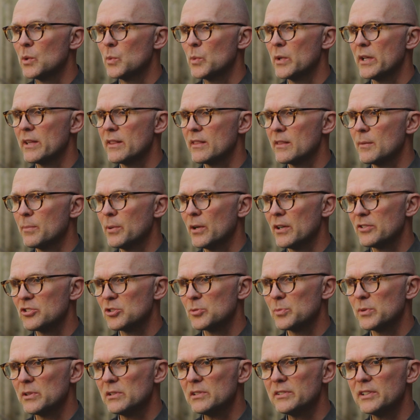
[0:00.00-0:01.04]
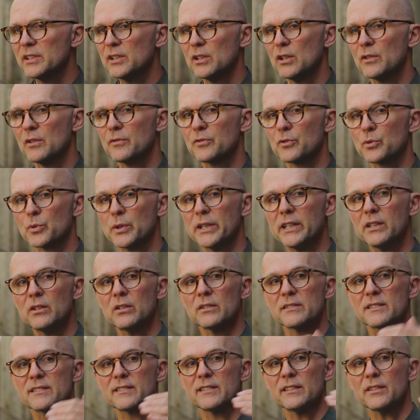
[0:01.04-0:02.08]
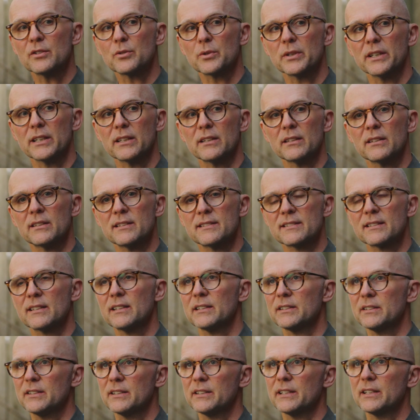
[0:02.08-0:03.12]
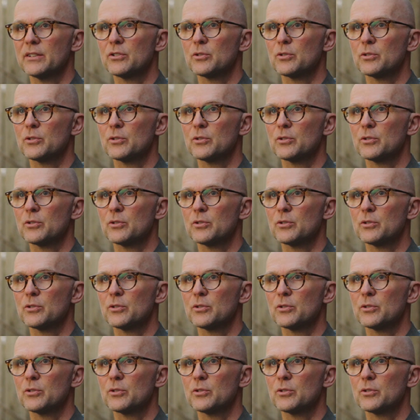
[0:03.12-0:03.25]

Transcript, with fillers: with the possibility of reconsidering this Kantian